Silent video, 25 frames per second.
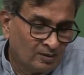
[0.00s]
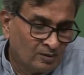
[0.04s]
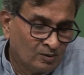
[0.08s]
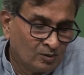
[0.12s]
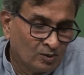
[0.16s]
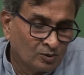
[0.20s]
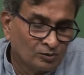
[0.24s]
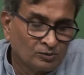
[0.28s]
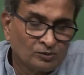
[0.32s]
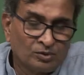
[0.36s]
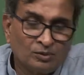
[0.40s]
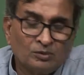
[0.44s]

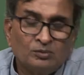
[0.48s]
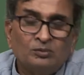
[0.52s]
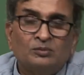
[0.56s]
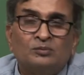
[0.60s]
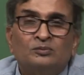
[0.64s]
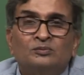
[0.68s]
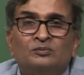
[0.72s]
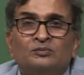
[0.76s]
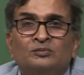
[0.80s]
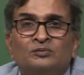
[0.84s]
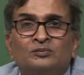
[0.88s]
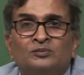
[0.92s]
go through.
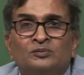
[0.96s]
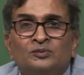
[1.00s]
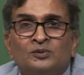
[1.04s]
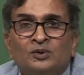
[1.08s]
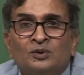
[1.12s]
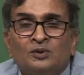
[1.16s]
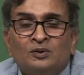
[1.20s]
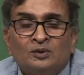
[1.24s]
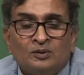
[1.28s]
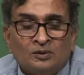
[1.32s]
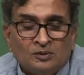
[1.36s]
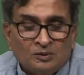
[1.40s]

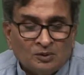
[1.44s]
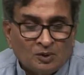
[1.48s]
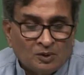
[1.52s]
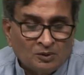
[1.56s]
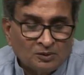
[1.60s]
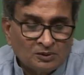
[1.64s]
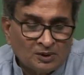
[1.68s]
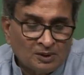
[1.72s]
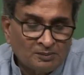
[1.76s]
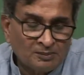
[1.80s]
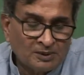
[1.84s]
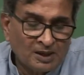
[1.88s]

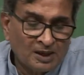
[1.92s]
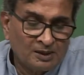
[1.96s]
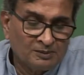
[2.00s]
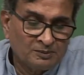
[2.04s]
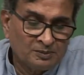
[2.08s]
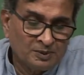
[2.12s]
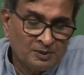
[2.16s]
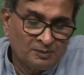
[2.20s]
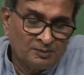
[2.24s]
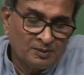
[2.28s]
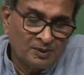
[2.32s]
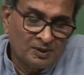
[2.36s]
So,
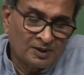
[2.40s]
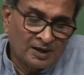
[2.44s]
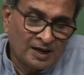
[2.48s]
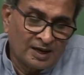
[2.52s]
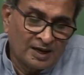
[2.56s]
sometimes people